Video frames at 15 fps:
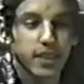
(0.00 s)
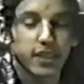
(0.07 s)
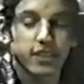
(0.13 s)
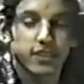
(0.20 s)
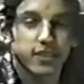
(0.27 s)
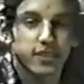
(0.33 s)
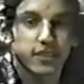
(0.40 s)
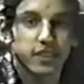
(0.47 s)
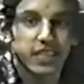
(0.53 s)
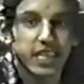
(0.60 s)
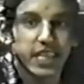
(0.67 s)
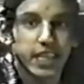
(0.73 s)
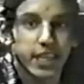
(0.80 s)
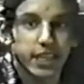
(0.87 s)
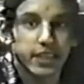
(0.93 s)
It's
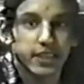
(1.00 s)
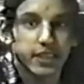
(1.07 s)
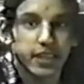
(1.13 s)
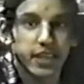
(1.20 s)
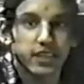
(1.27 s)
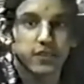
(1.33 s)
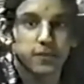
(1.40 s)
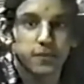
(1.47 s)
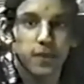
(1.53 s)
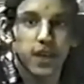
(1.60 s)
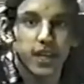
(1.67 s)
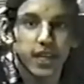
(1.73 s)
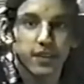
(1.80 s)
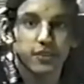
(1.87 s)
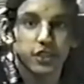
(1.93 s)

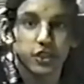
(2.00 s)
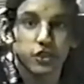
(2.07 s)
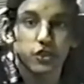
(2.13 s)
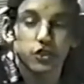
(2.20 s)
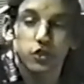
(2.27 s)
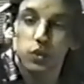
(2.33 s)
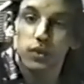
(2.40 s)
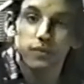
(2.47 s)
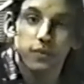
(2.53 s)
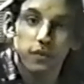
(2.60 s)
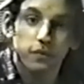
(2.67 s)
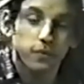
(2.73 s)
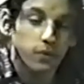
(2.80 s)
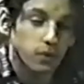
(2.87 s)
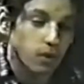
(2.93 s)
fun and everything. You can do it
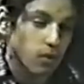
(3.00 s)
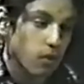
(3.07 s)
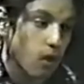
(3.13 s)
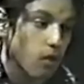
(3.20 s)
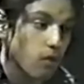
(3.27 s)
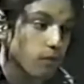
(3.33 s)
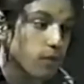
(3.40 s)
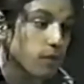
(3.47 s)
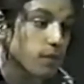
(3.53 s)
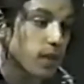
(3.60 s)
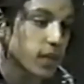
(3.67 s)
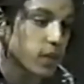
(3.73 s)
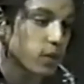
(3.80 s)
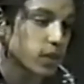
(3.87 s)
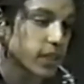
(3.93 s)
for
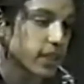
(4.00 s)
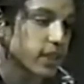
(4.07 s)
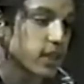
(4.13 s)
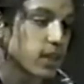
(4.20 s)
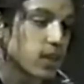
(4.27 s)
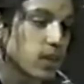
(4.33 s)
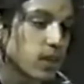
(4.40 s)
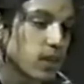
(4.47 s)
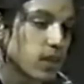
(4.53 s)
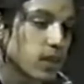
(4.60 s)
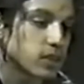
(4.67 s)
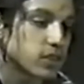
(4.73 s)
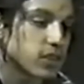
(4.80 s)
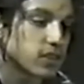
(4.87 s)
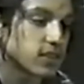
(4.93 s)
fun only,
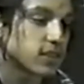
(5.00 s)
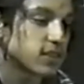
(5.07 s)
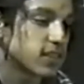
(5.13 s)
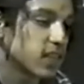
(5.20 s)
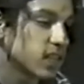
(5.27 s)
just to